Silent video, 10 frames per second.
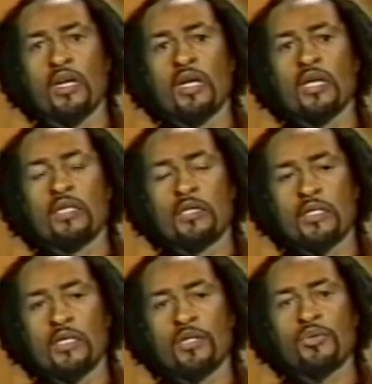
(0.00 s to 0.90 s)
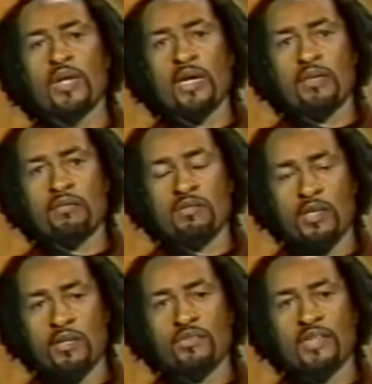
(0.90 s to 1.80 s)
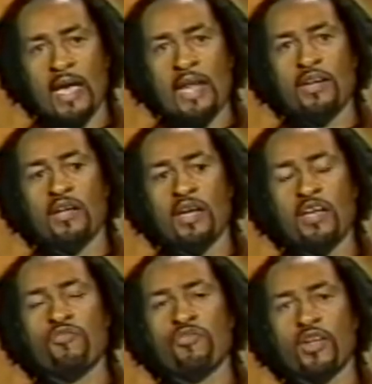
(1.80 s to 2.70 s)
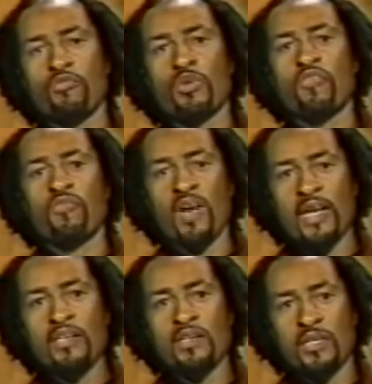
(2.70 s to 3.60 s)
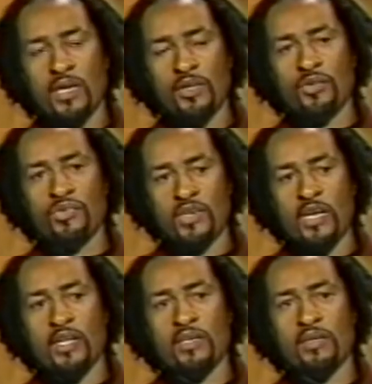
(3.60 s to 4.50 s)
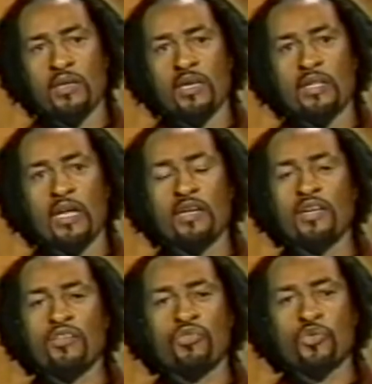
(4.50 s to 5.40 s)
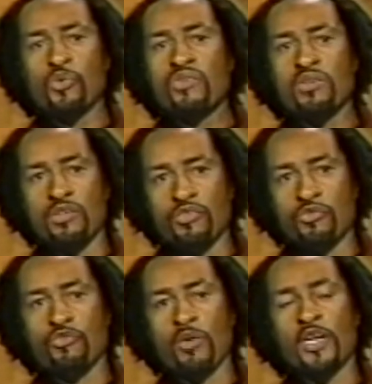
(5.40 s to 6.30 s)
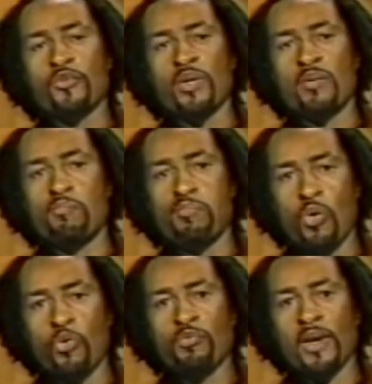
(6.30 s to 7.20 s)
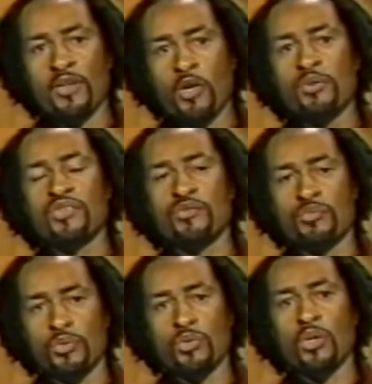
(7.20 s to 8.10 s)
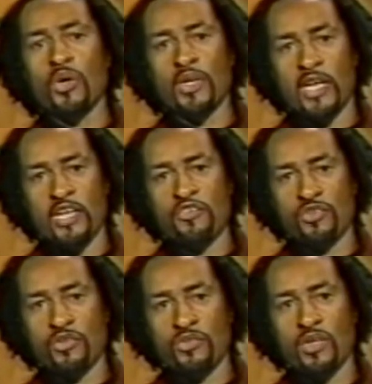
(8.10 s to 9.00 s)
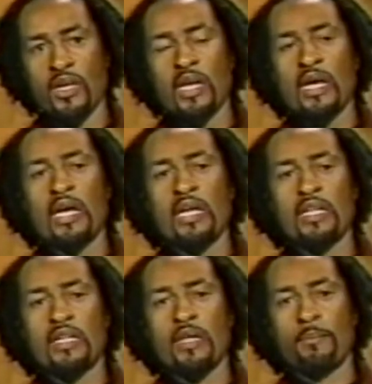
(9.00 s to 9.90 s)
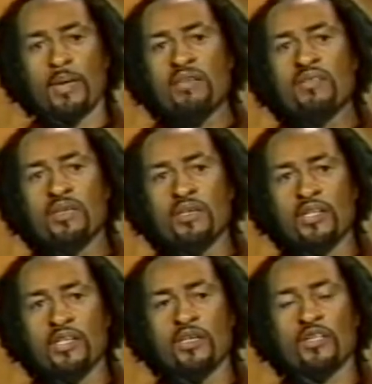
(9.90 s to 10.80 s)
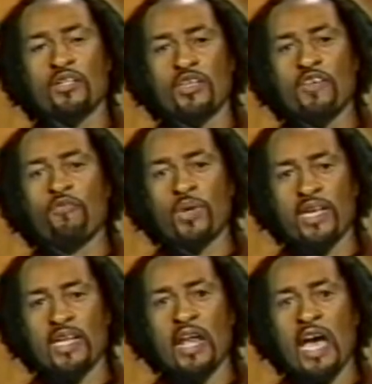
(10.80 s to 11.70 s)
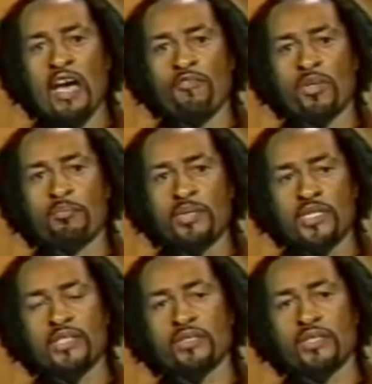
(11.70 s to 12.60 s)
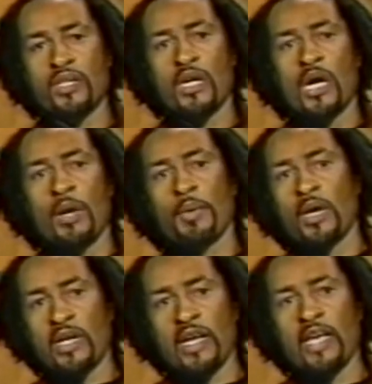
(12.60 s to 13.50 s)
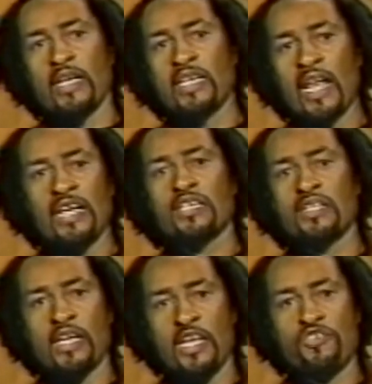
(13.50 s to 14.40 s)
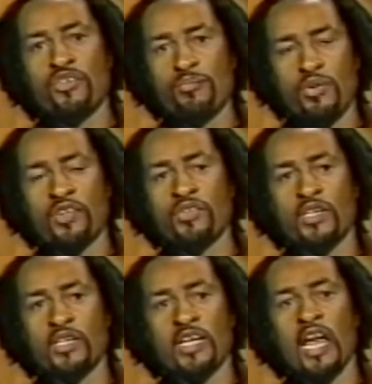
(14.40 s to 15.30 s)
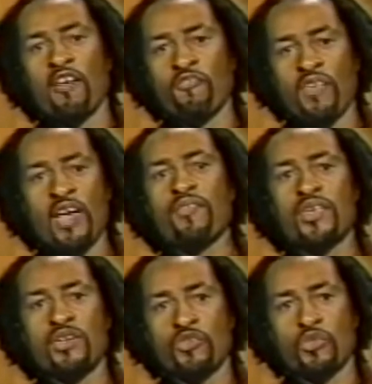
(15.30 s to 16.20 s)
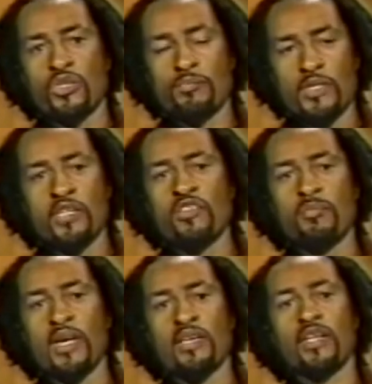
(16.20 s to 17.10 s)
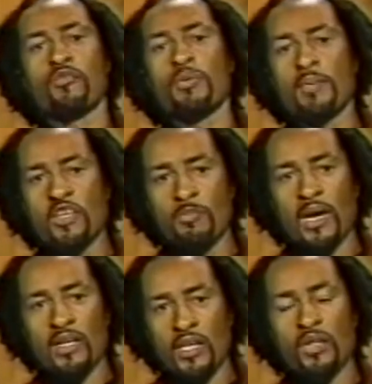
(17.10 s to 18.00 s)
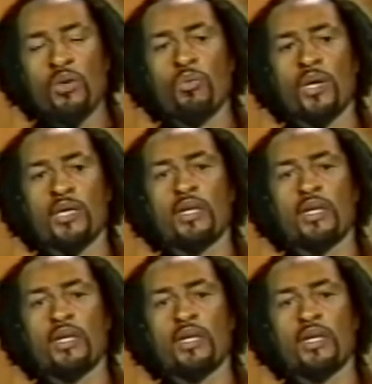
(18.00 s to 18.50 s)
the United States, Canada, and France will finally understand that it is useless to try to impose minority rule on Haitians. And basically, if we can have a period where an elected Haitian president can have 5 years to complete his mandate, replaced by another one,